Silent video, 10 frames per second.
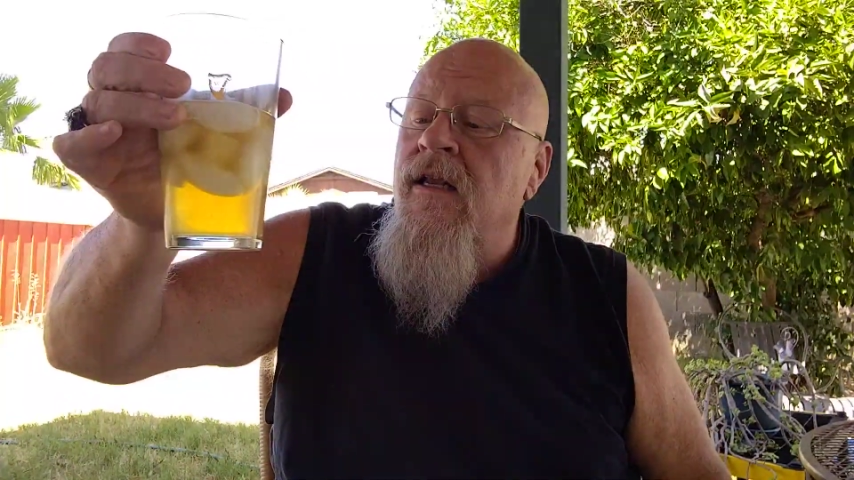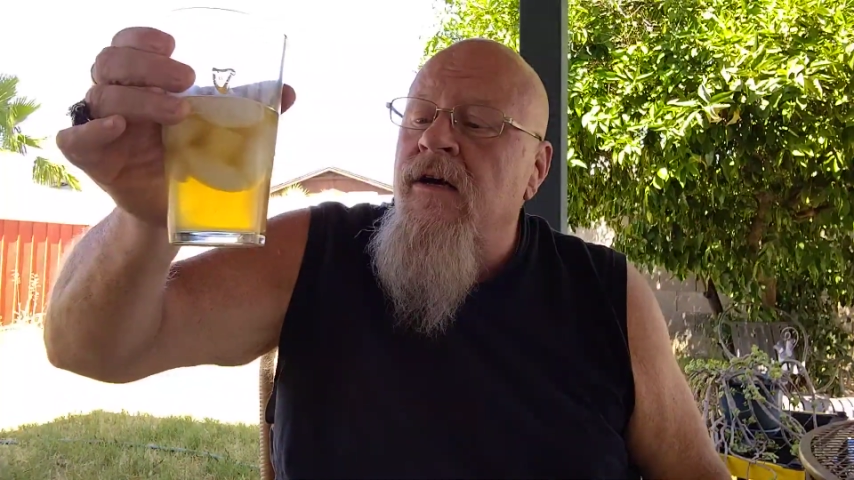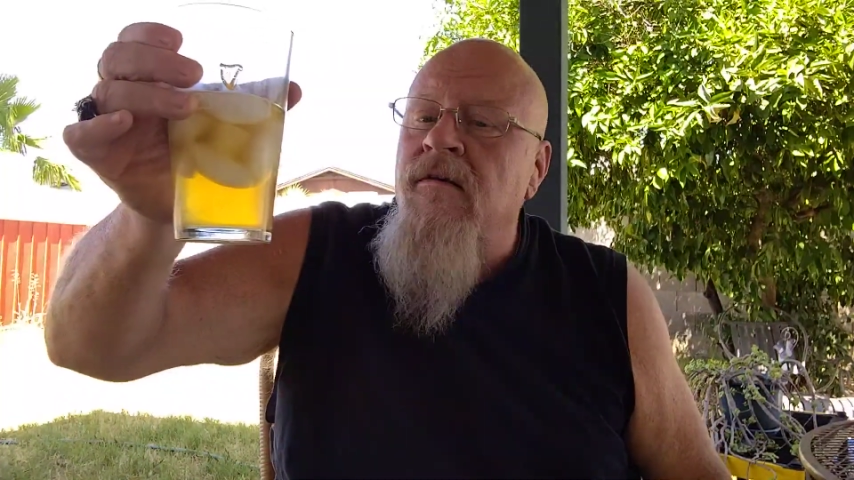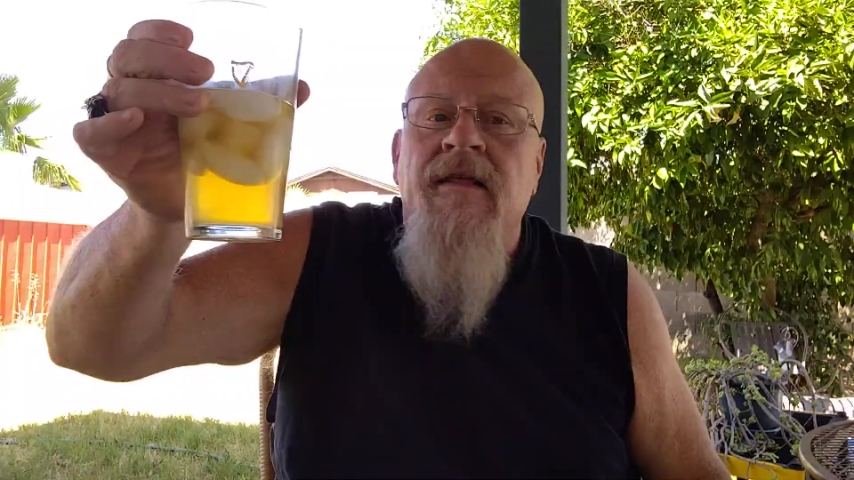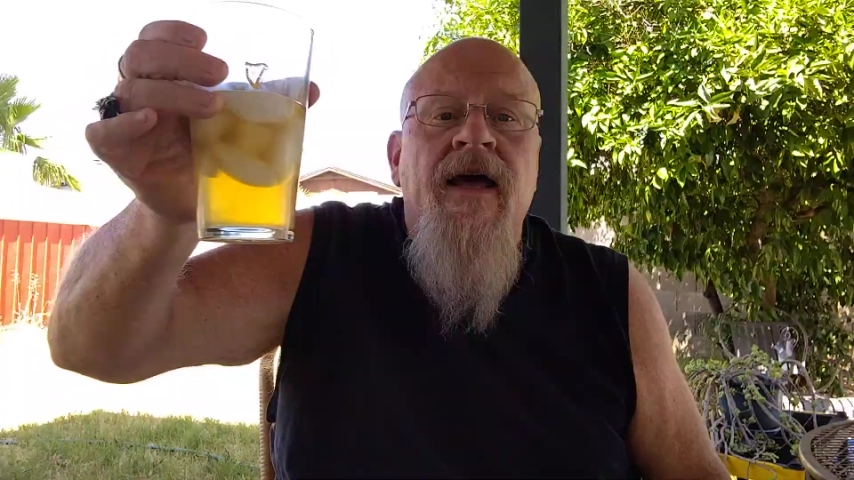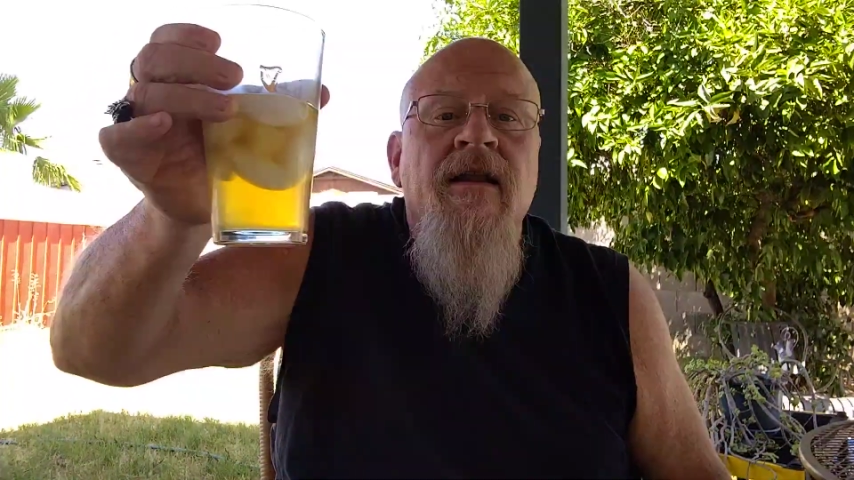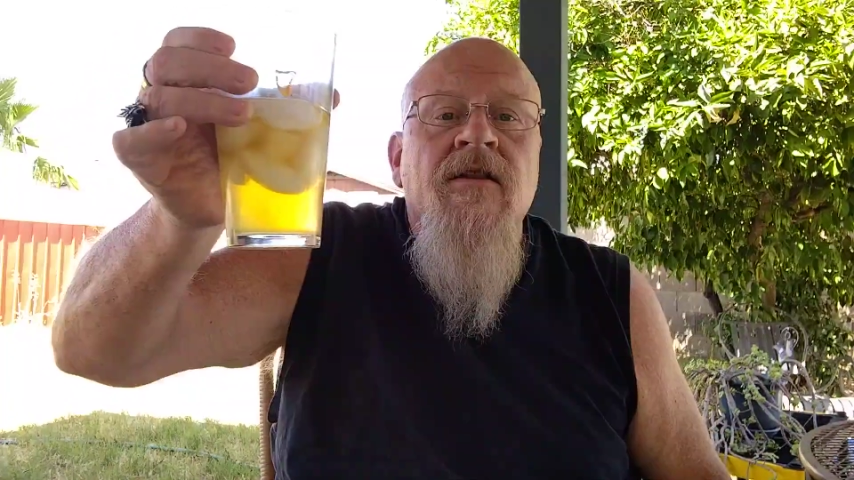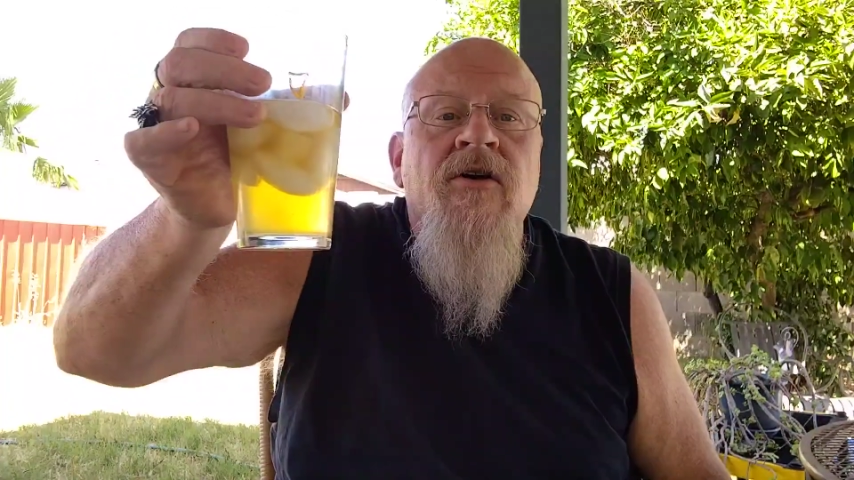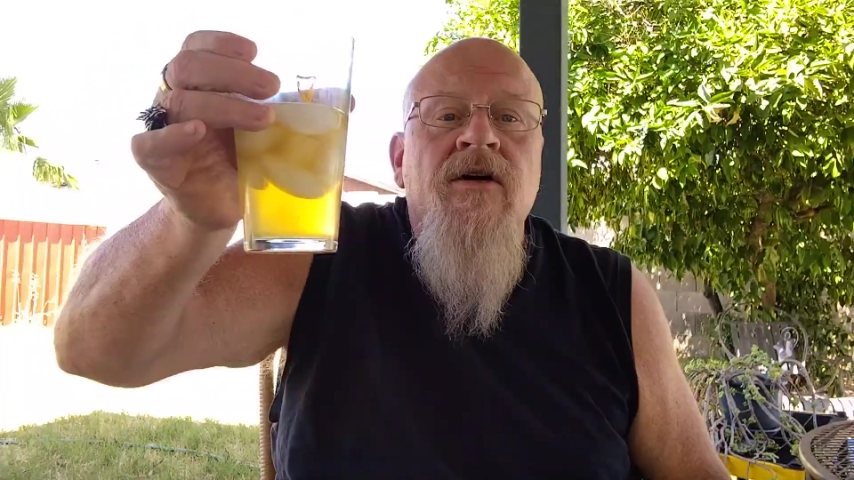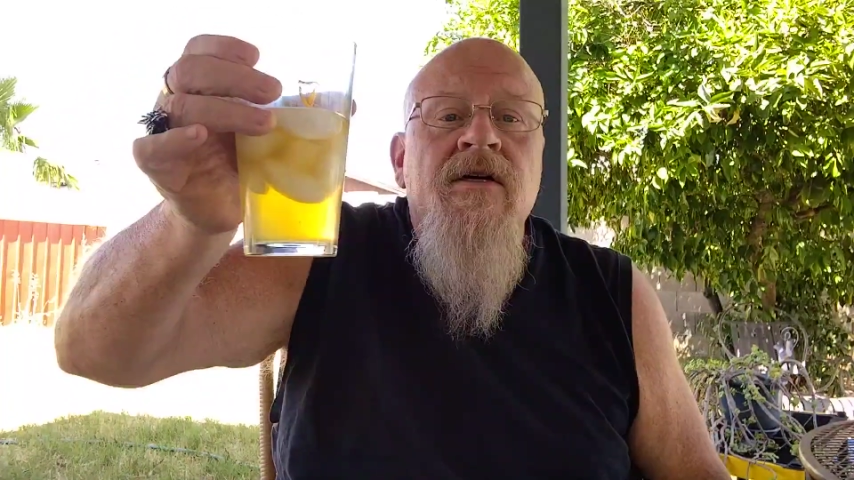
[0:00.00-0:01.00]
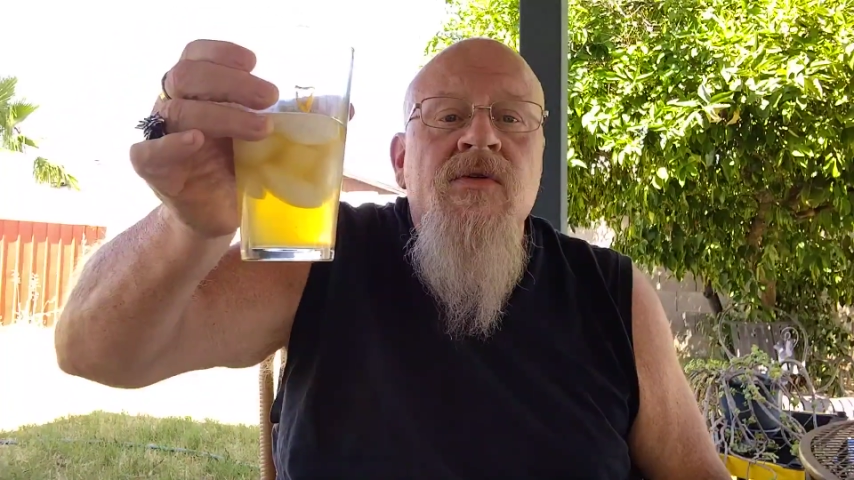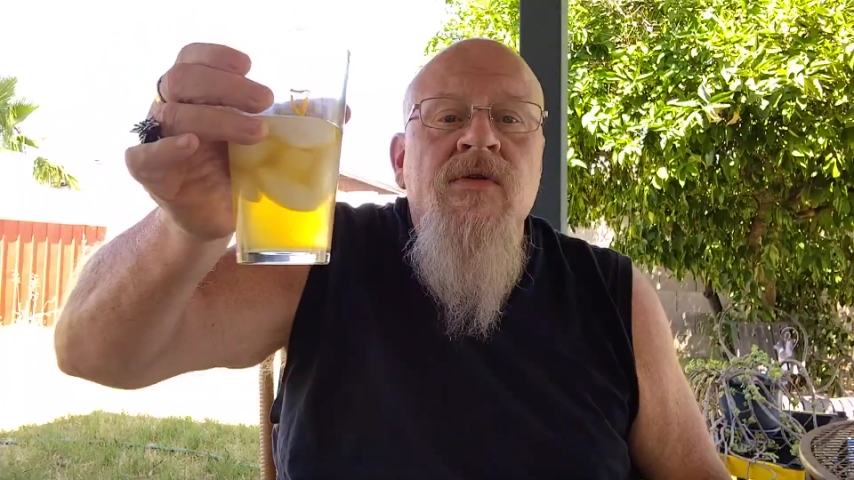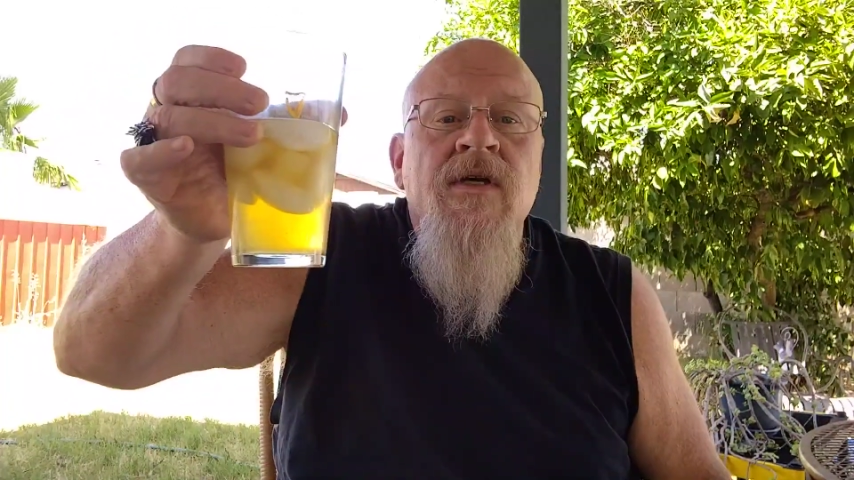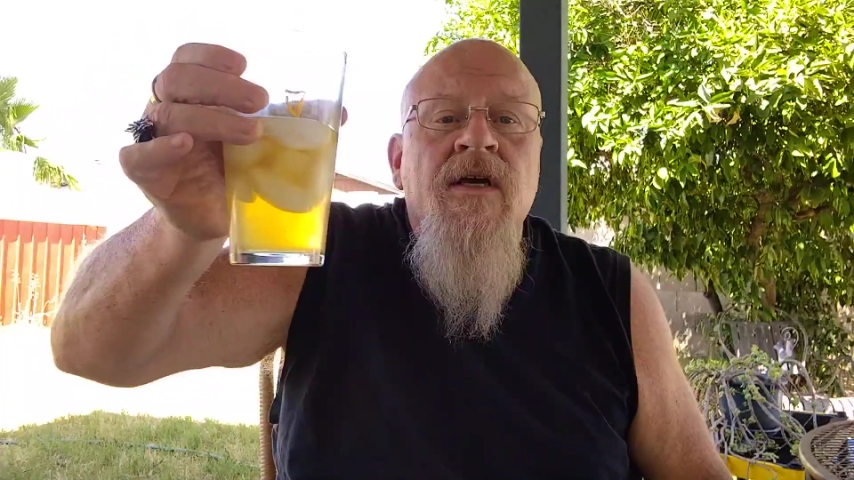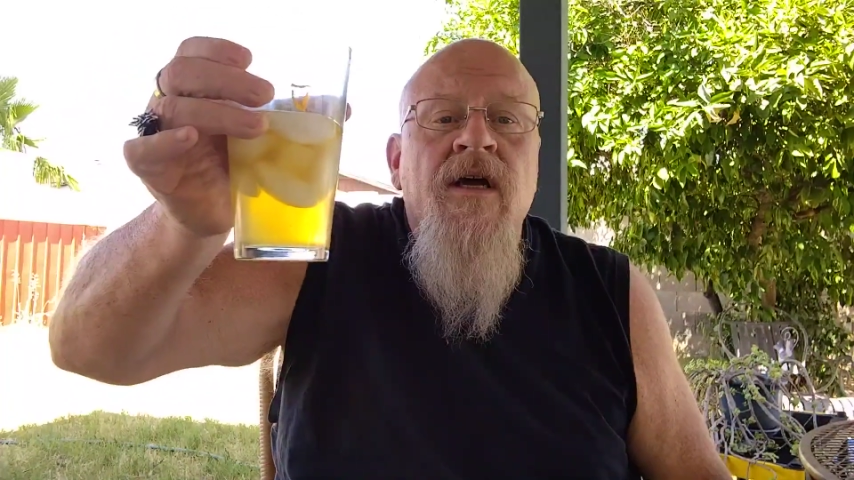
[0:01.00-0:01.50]
clear that
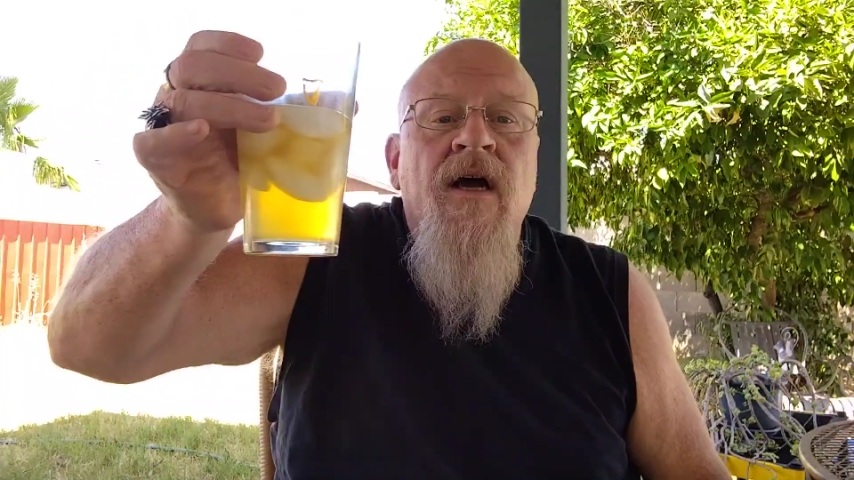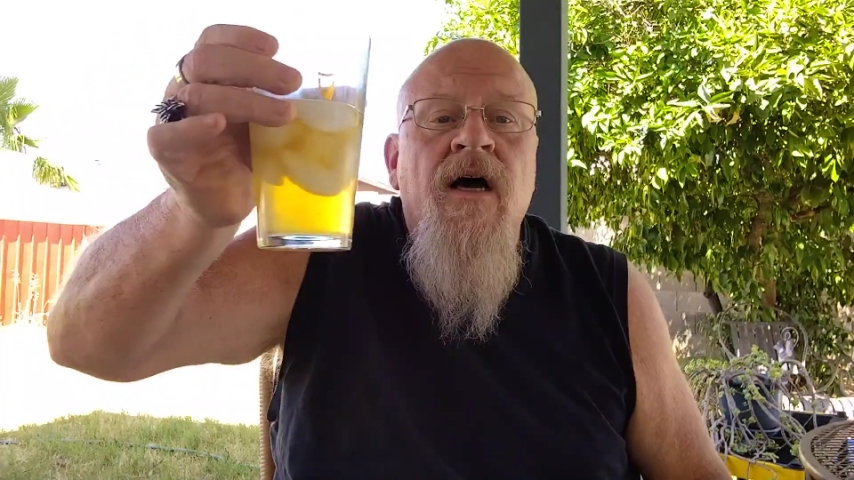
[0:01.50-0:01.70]
looks.